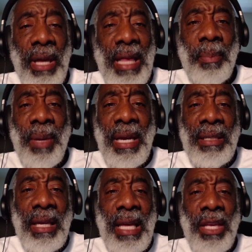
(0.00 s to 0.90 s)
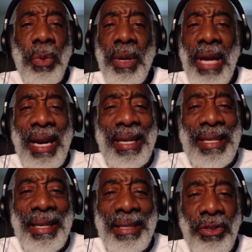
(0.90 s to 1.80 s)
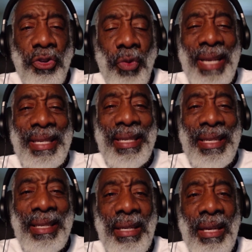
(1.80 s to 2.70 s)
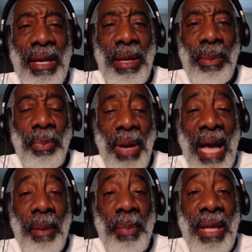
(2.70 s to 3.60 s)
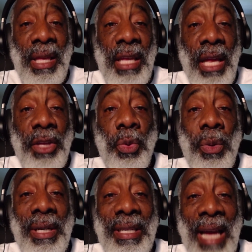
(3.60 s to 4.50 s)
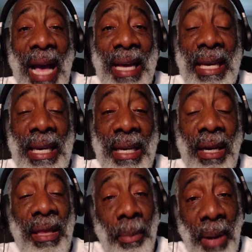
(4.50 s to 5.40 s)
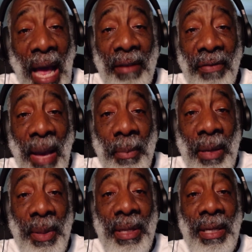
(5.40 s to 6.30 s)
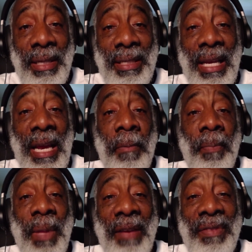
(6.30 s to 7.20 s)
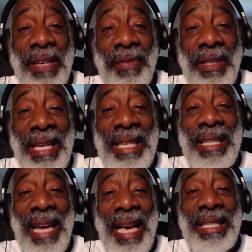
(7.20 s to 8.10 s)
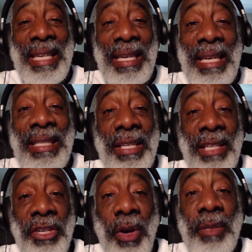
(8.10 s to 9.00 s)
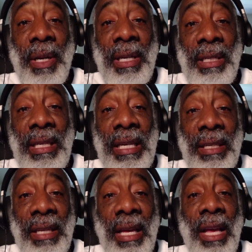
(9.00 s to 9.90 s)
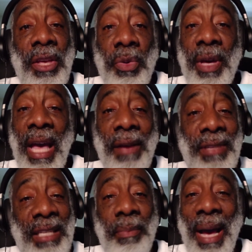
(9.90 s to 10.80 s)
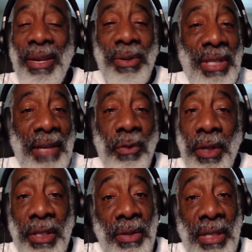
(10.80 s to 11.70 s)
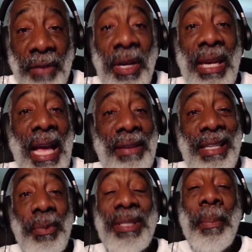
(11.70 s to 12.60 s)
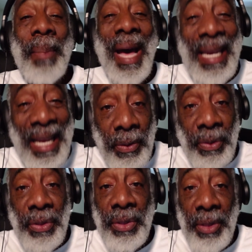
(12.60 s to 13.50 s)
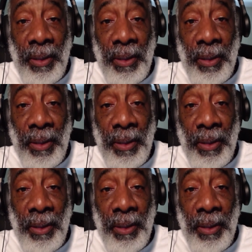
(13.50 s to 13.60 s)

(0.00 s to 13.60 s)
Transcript: That means then that you were not addressing black men, that you were attacking the black family, because if syphilis is an STD, sexually transmitted disease, you can't have sex by yourself, with yourself. You got to have sex with somebody else.